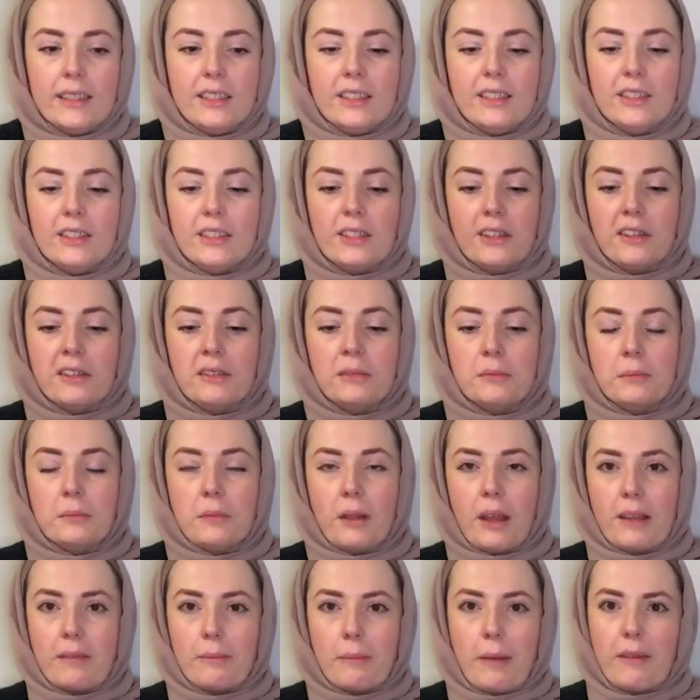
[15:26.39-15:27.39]
you know,
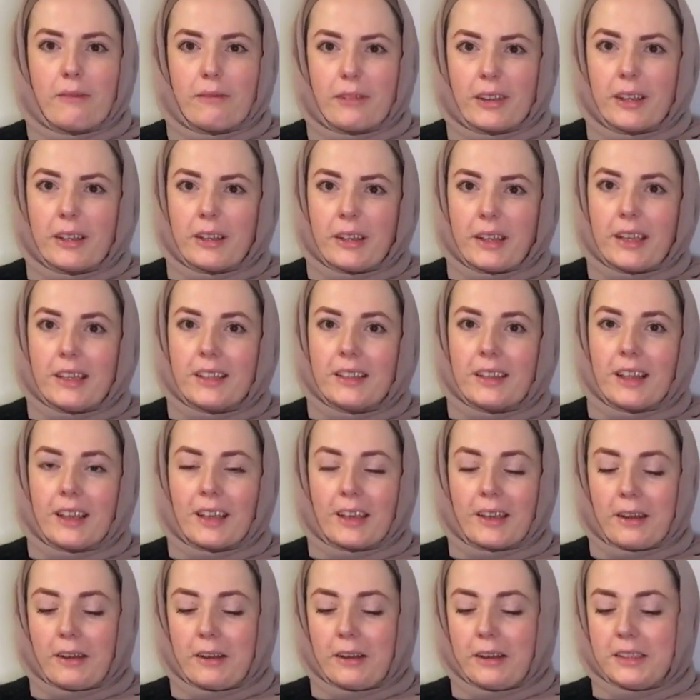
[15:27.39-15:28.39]
like my real
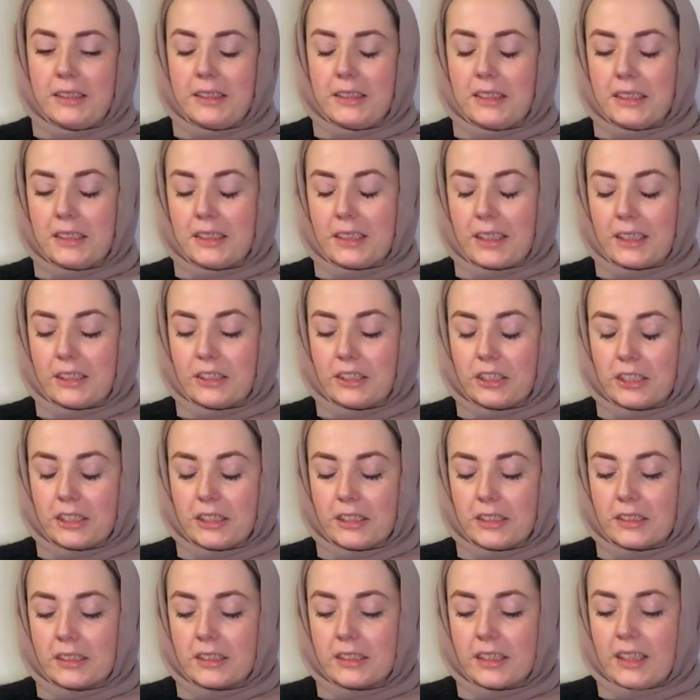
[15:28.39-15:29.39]
like early teenage
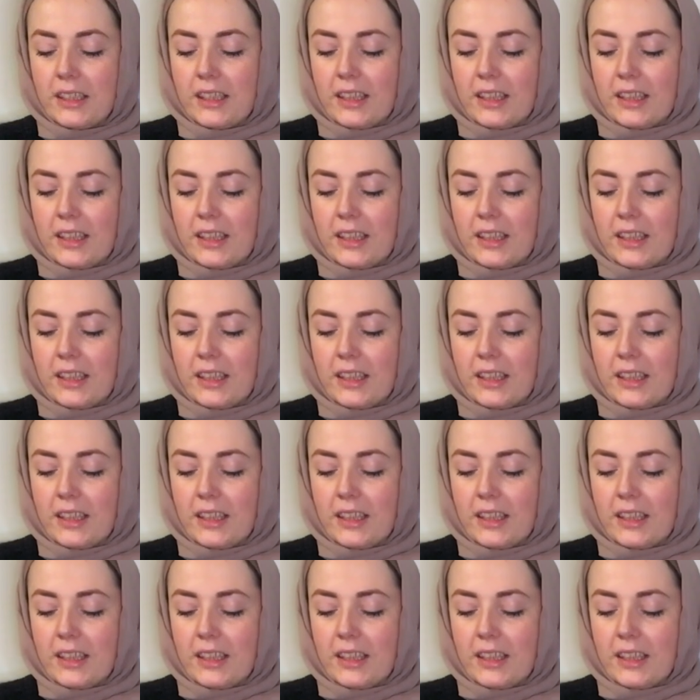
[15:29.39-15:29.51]
years.